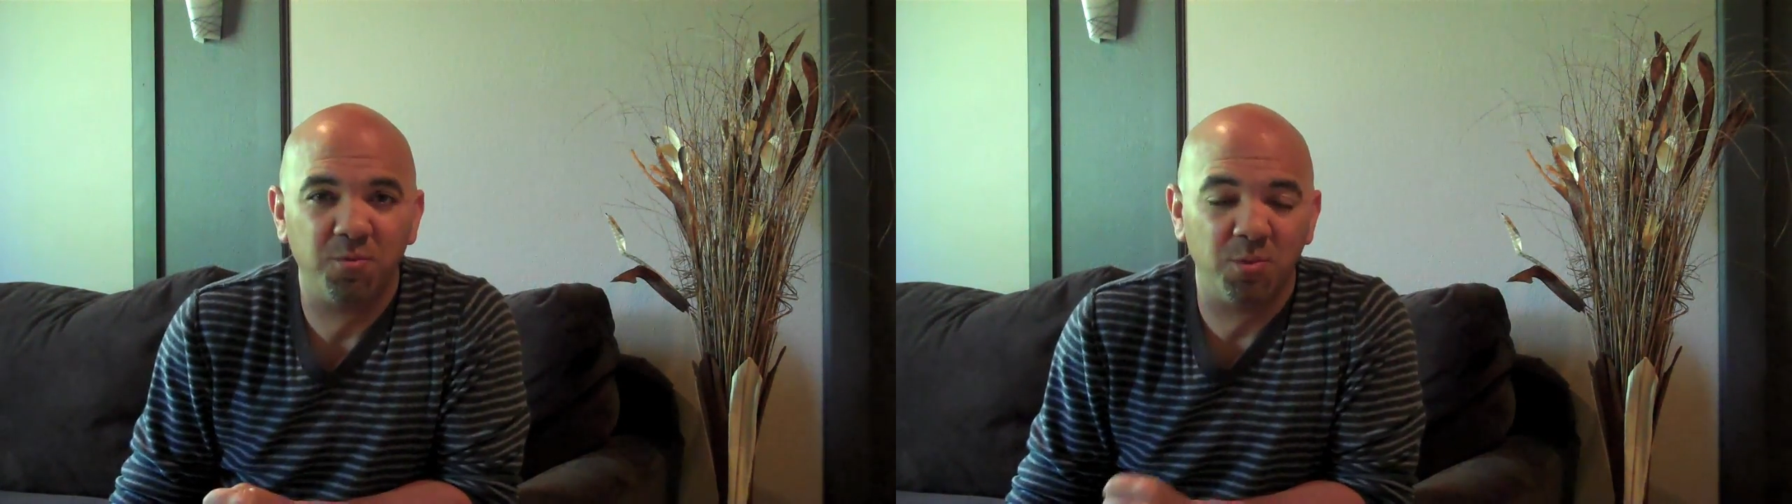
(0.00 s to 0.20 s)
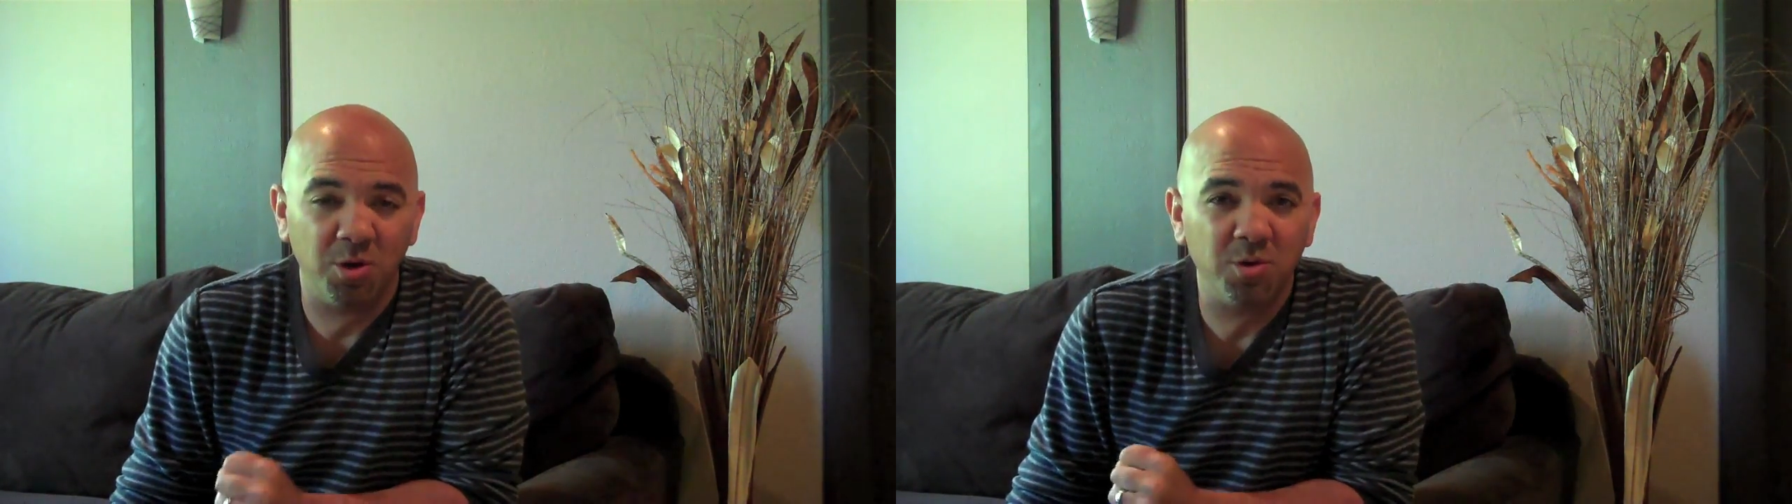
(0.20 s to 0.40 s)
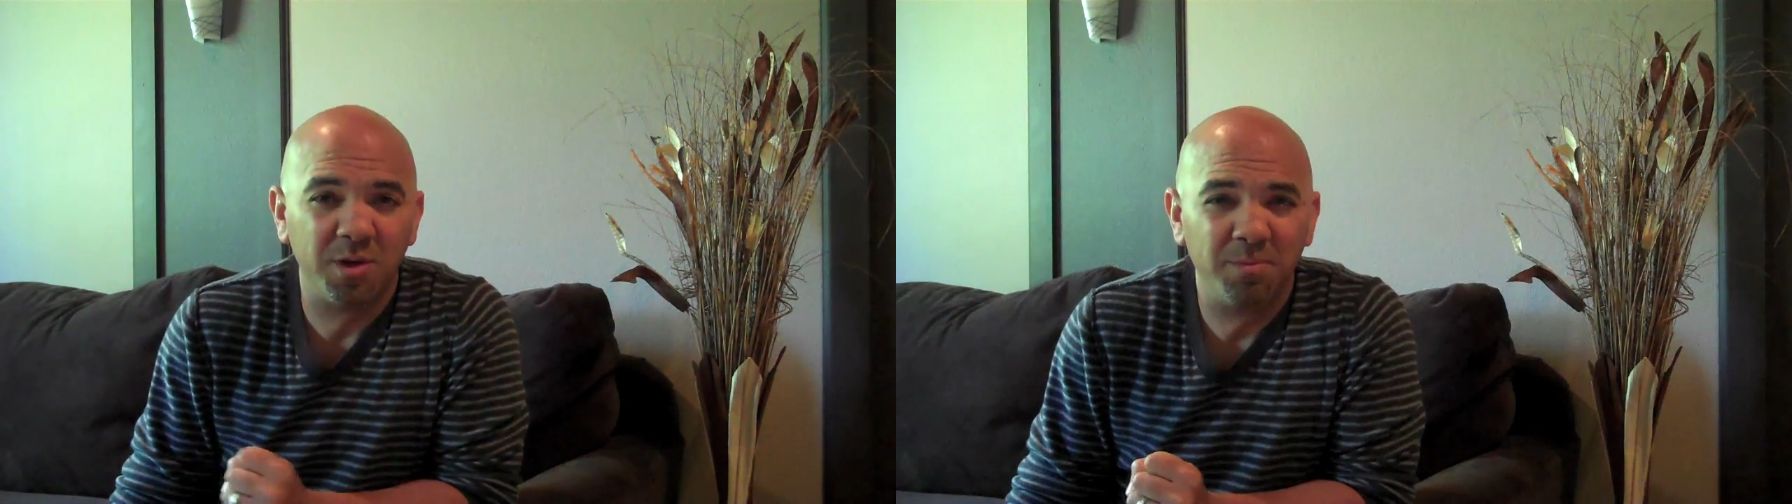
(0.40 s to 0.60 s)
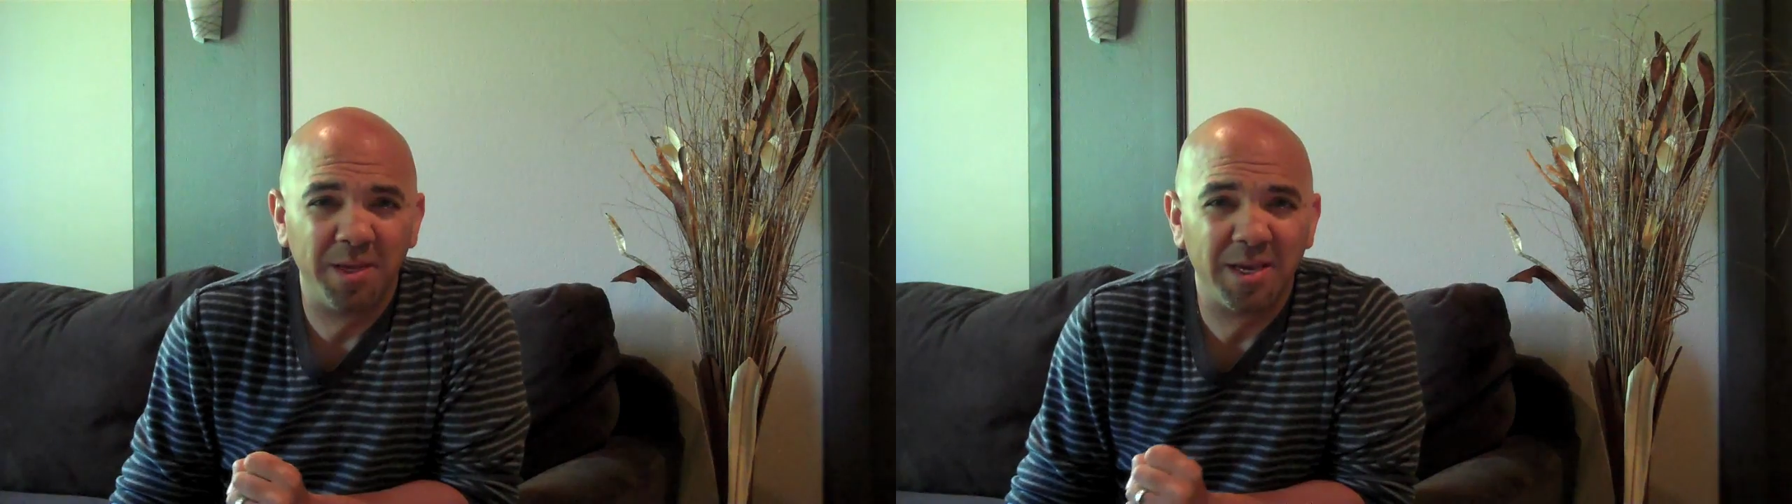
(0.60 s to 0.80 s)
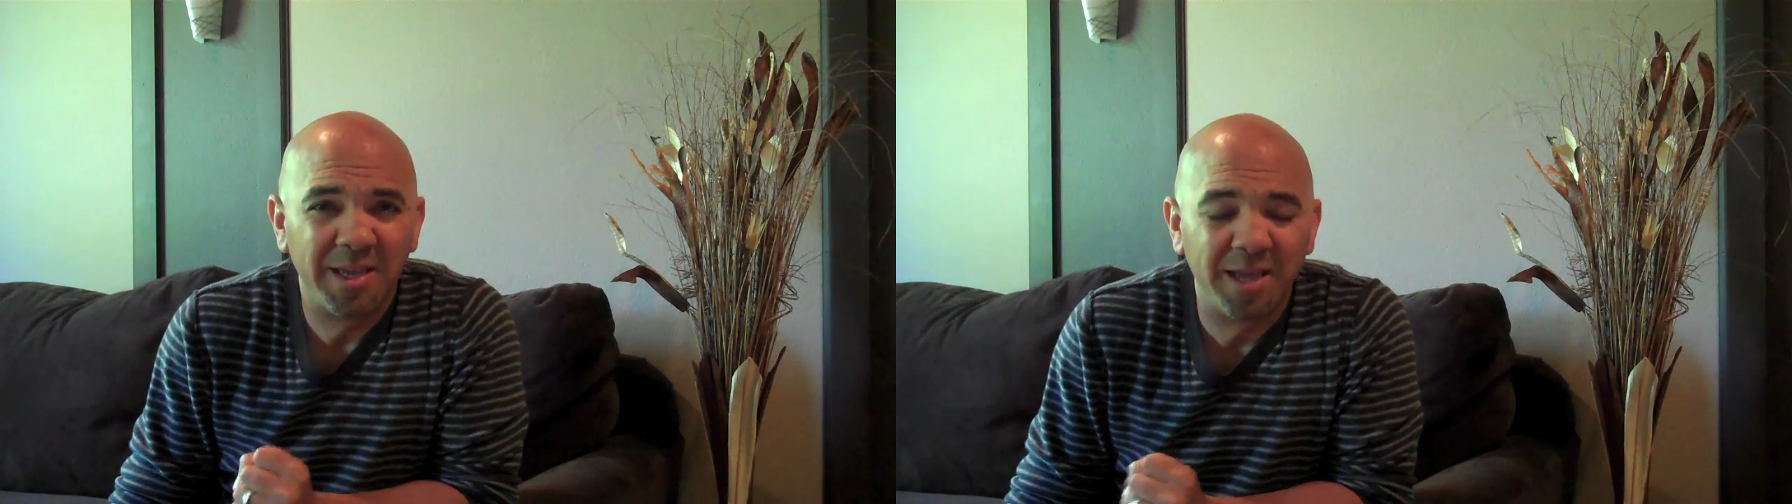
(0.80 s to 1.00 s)
who could be
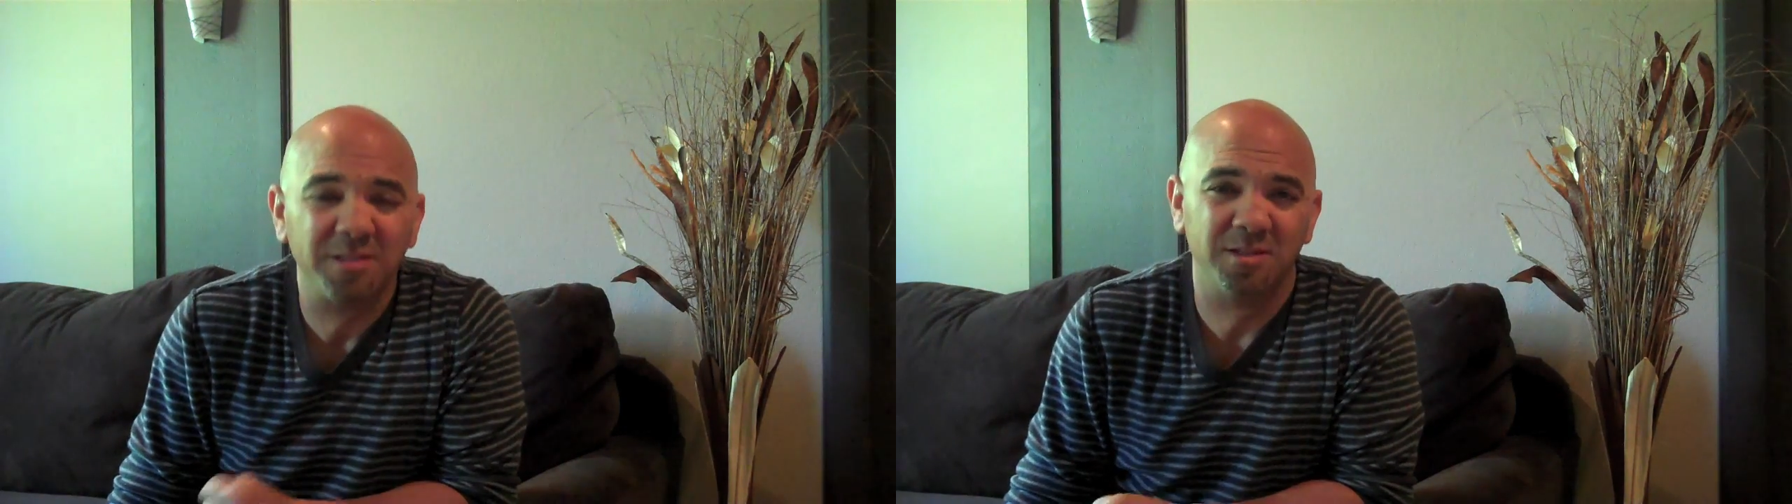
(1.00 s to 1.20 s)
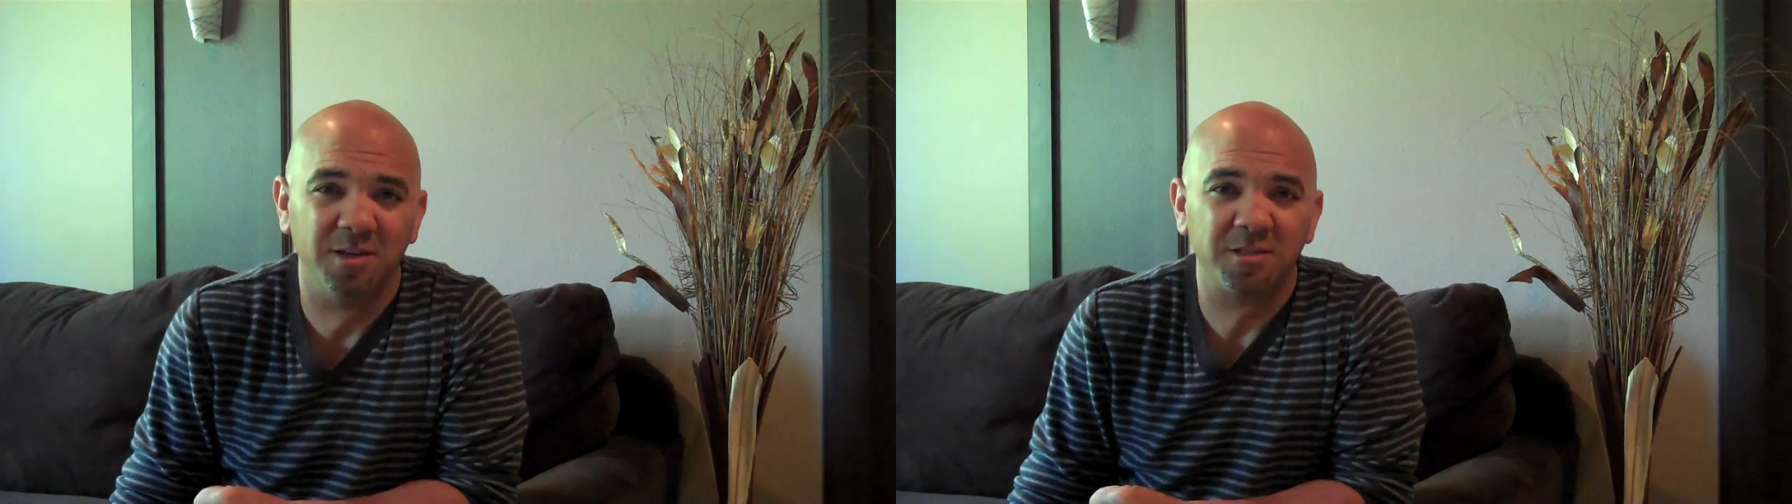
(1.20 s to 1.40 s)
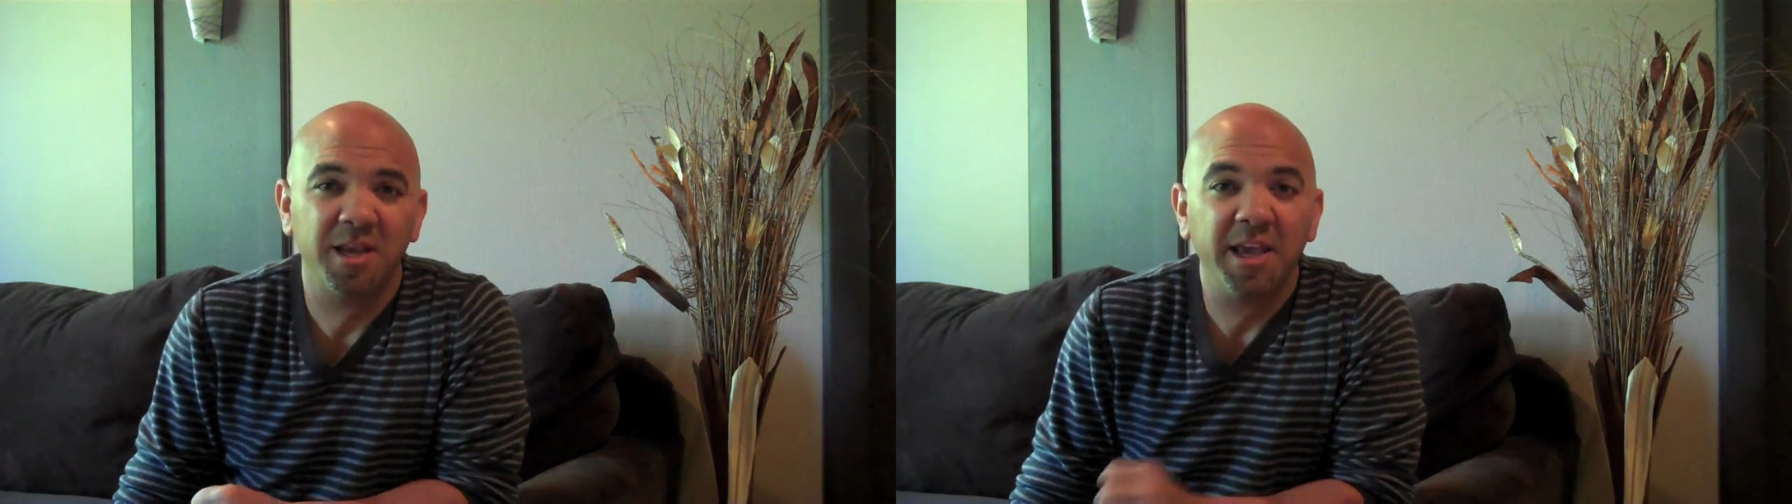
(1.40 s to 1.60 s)
against us?